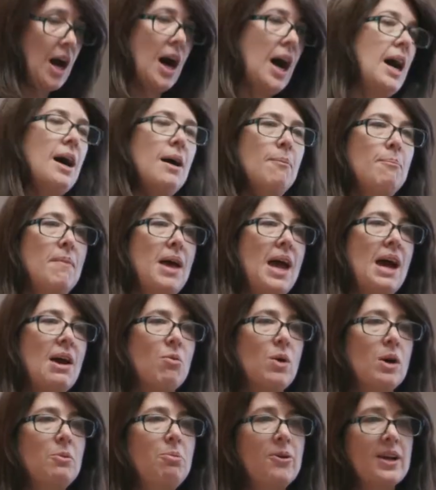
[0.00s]
I
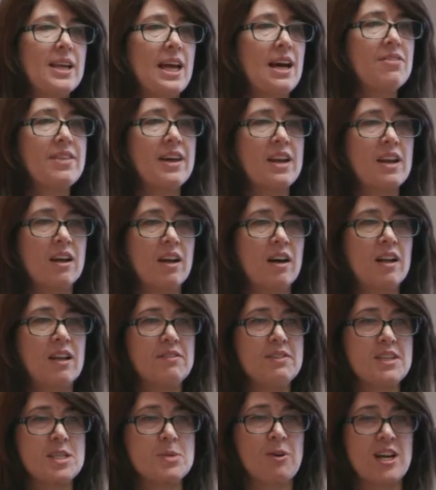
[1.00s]
will point out that on all
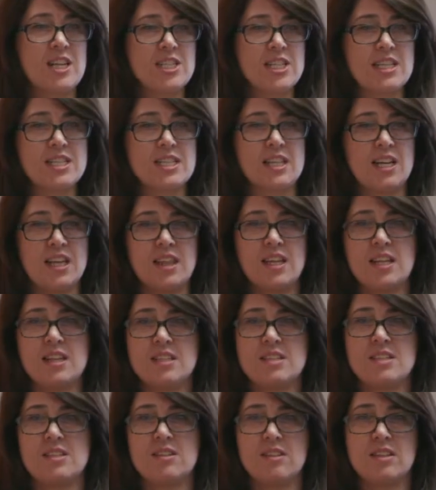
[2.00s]
of these projects, and I think
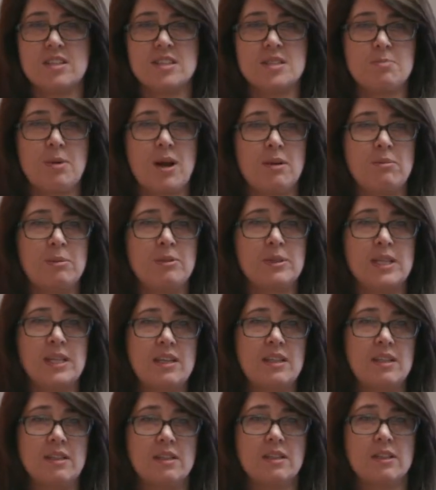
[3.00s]
the students
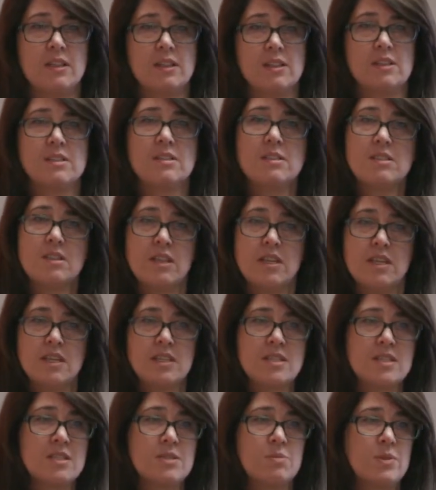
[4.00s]
probably learned
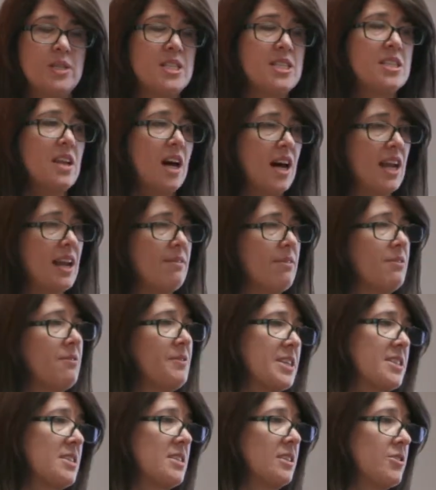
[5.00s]
this, we did not have a
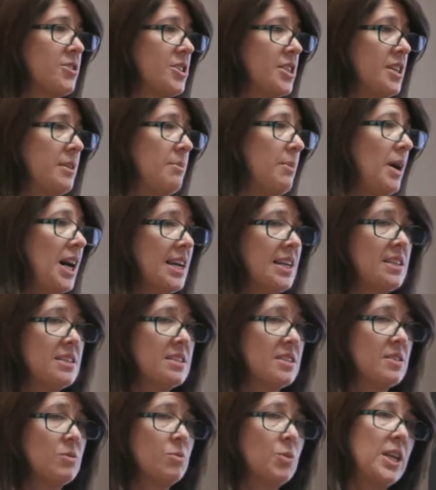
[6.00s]
fixed solution in
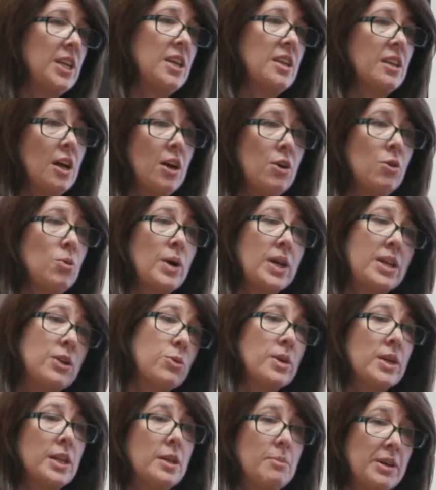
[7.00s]
mind. We didn't know what you
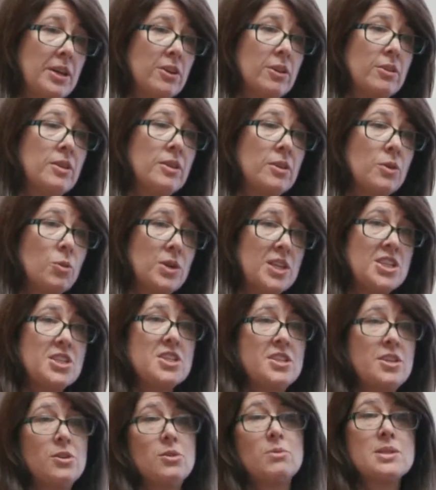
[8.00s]
were going to build. We
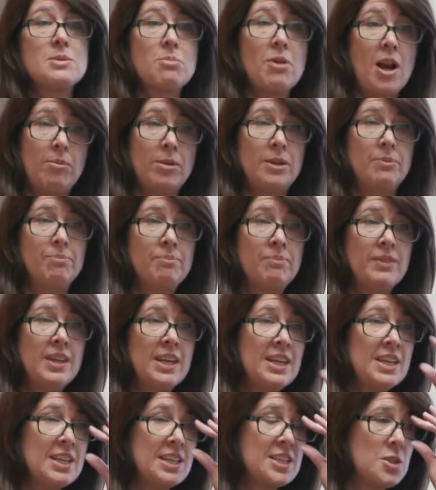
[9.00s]
just knew it was a problem.
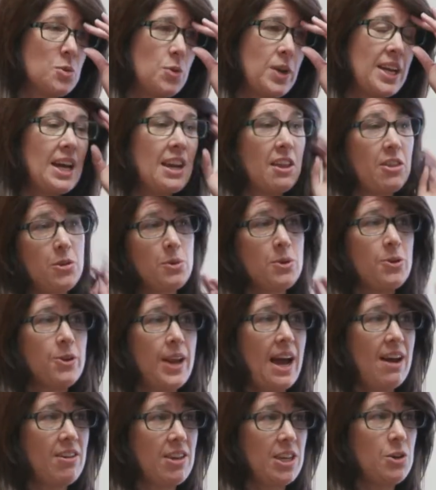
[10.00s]
So we kind of threw it
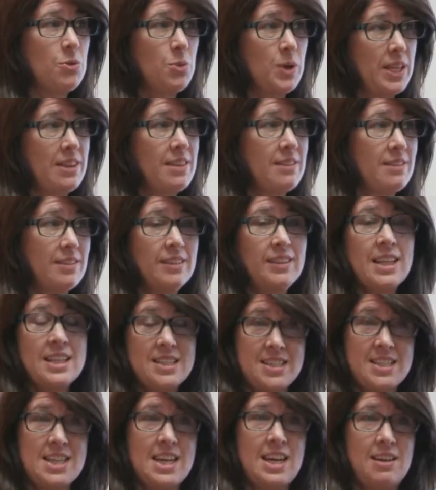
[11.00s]
at you with,
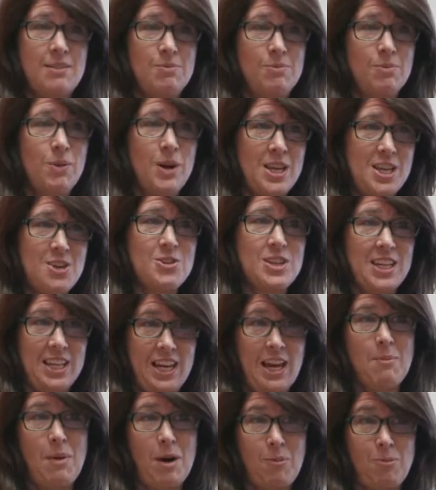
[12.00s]
let's see what you can
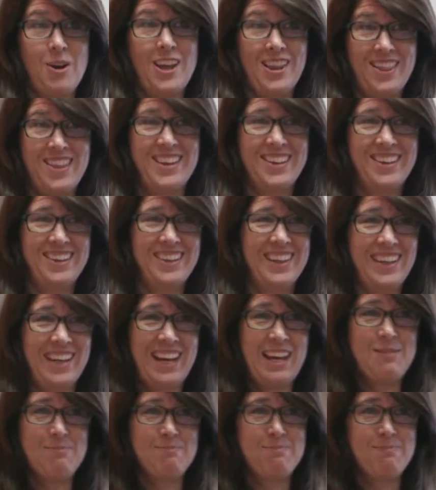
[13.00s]
come up with,
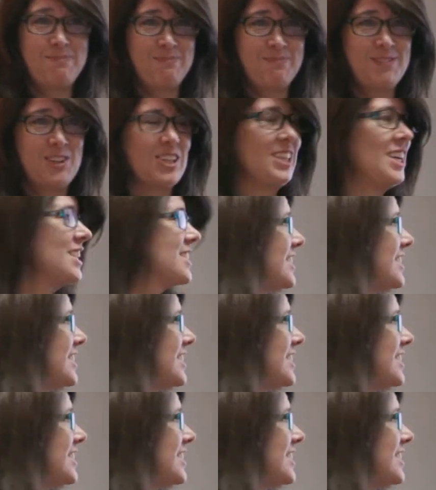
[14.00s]
and good luck